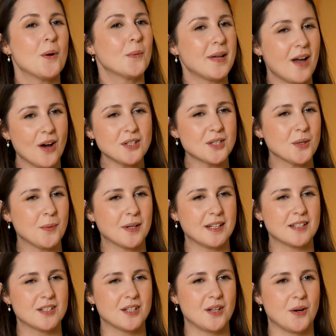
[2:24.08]
We also
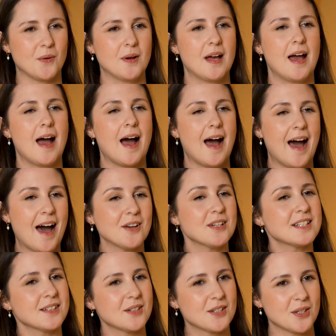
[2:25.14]
wanted to know, how
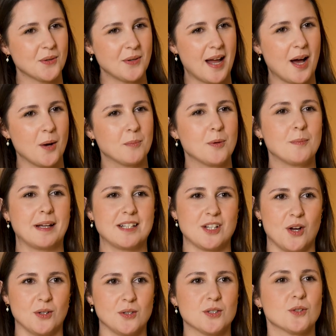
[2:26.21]
does Loxone help
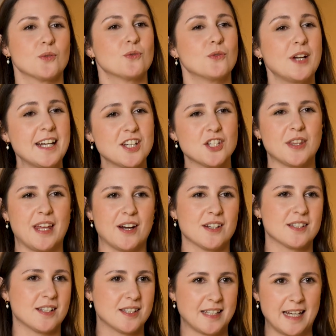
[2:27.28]
McDonald's reach their
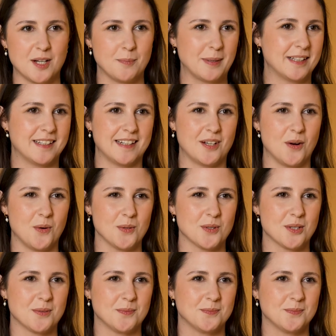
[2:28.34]
sustainability goals?